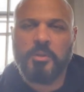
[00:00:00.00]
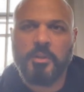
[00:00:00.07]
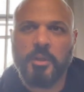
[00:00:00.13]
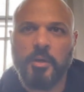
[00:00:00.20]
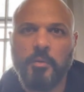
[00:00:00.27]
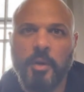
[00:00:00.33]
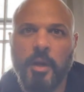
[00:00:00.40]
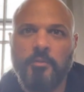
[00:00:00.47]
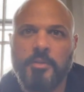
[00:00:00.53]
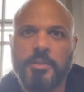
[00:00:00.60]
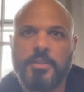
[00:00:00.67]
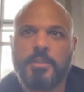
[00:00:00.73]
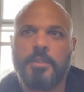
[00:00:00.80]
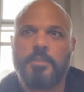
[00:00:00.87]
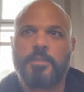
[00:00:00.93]
deal. Whatever. It's
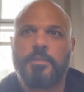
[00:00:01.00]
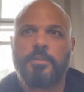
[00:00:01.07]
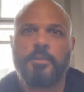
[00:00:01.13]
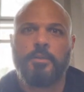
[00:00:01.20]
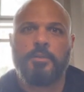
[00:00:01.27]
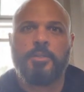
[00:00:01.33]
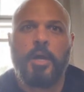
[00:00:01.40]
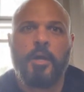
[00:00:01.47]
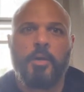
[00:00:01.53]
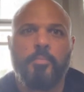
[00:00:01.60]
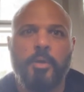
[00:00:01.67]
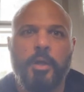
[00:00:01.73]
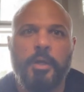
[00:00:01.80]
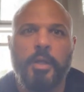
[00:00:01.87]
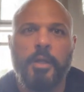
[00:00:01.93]
just a little soccer
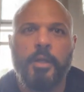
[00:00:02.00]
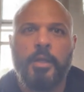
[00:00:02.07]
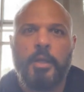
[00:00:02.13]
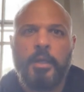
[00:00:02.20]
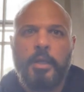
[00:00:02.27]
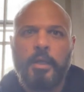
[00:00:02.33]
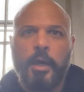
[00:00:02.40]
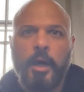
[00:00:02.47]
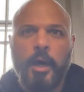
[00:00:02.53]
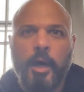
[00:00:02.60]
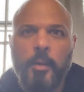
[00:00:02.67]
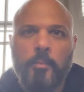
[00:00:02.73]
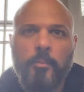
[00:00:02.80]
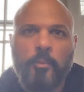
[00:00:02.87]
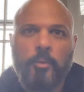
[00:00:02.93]
play. And then
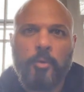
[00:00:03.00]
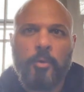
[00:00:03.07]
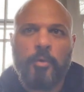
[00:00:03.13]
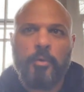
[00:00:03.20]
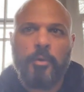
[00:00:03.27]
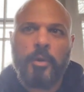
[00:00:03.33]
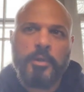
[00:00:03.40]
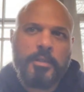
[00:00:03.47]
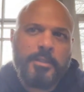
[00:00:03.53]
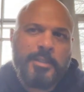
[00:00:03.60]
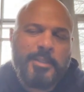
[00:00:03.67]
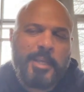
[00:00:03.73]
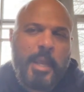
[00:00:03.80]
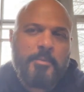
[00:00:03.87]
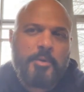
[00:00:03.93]
since
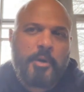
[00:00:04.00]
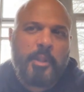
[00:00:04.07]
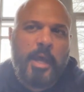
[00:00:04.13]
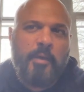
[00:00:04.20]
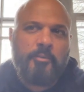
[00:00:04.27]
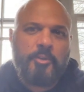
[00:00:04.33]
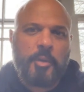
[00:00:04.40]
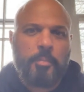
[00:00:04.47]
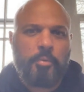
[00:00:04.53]
the game's already live, we took